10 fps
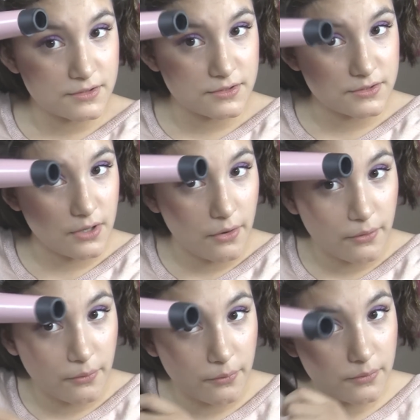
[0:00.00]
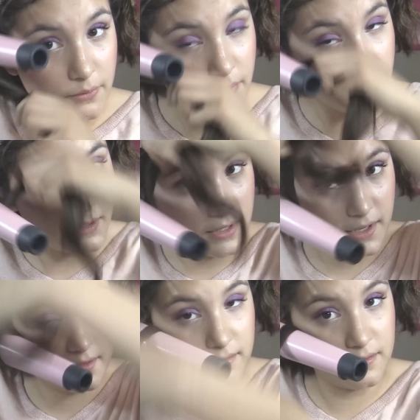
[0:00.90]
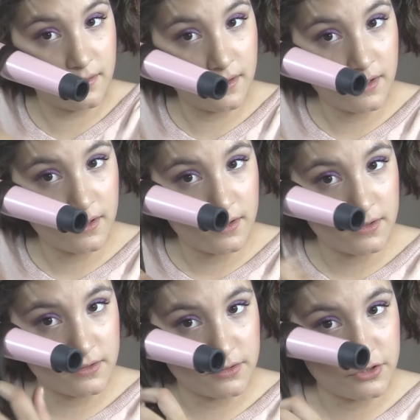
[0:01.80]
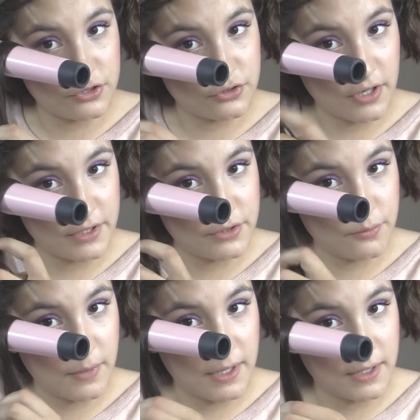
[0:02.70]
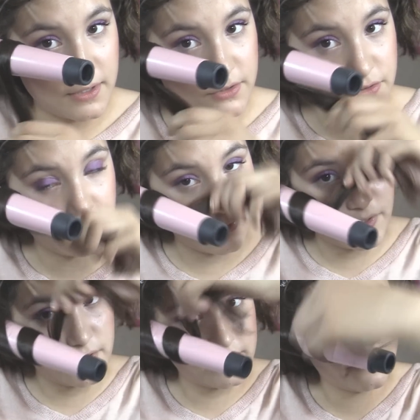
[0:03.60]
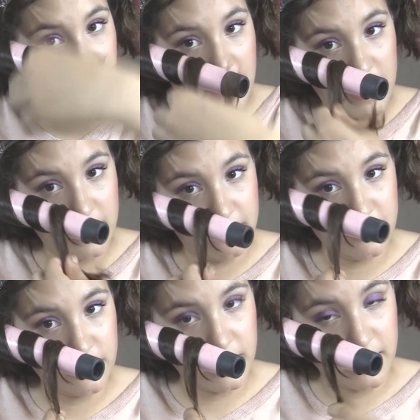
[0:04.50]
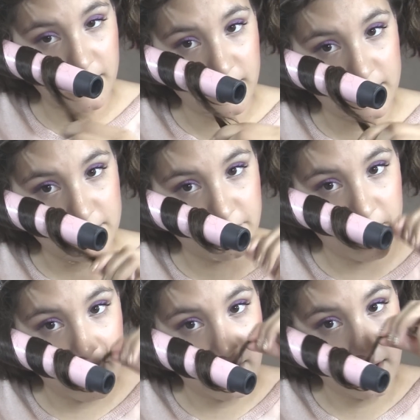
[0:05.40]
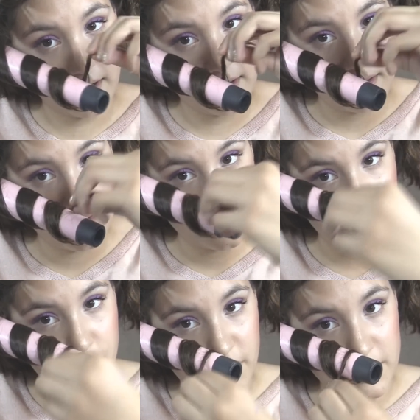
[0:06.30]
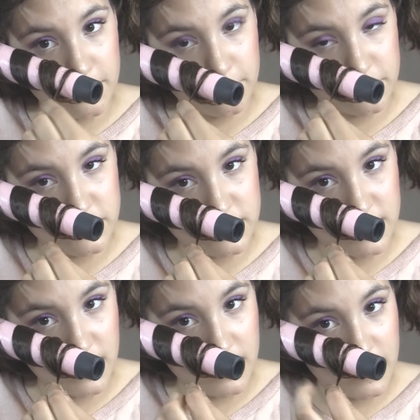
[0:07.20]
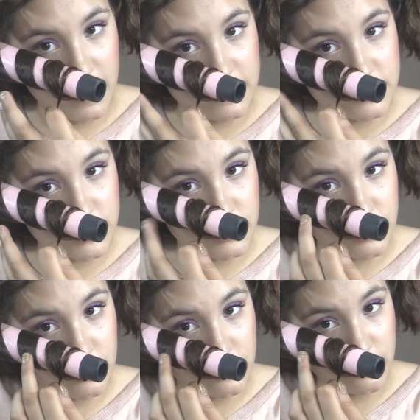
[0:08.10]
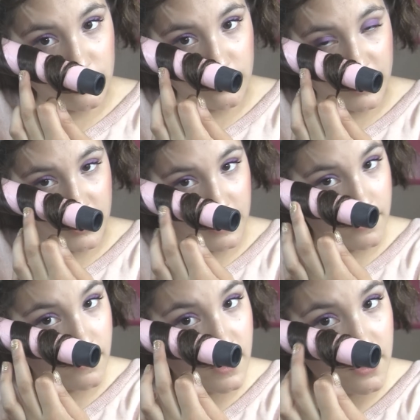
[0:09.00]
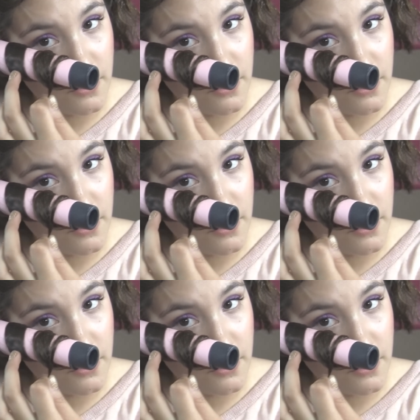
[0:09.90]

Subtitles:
So yeah. So just try to make it to where it's flat. If you can't, it's fine, but you will just get a nicer curl with it,